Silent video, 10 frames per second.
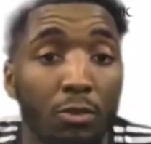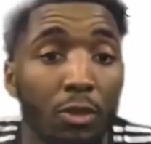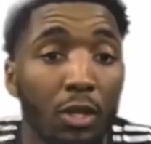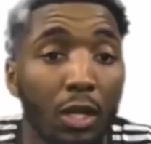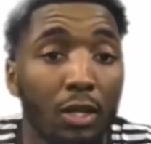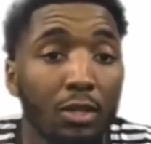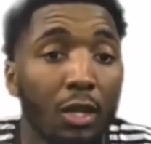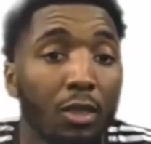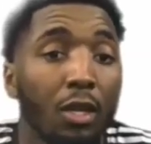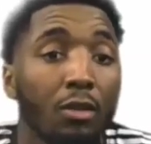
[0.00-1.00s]
many different
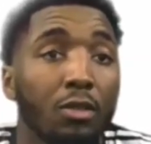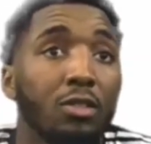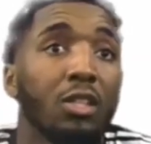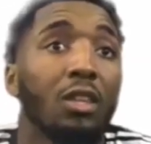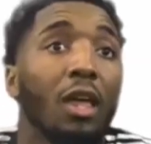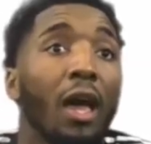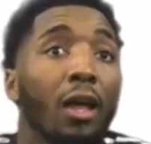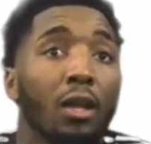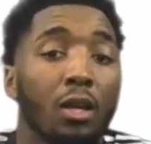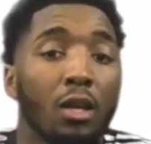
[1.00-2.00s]
things, and I think to see
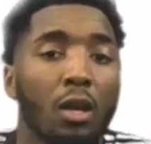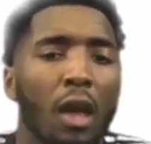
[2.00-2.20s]
that